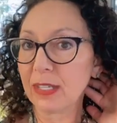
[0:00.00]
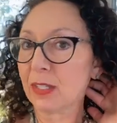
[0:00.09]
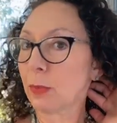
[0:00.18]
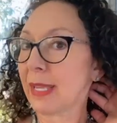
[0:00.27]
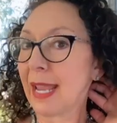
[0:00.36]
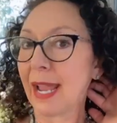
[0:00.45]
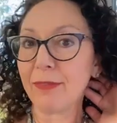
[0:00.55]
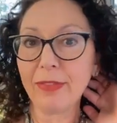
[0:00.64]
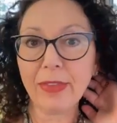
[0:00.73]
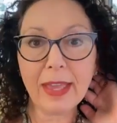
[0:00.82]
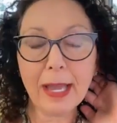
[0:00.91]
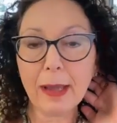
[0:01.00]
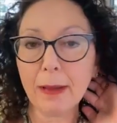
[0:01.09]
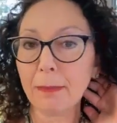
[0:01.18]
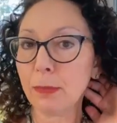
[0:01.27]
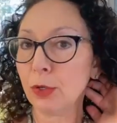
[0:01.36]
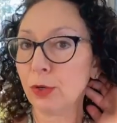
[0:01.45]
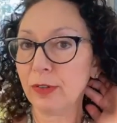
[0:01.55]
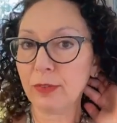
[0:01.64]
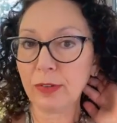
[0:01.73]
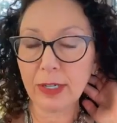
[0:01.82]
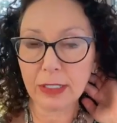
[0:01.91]
and then we have them move
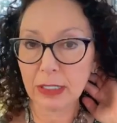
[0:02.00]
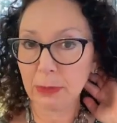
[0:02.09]
in very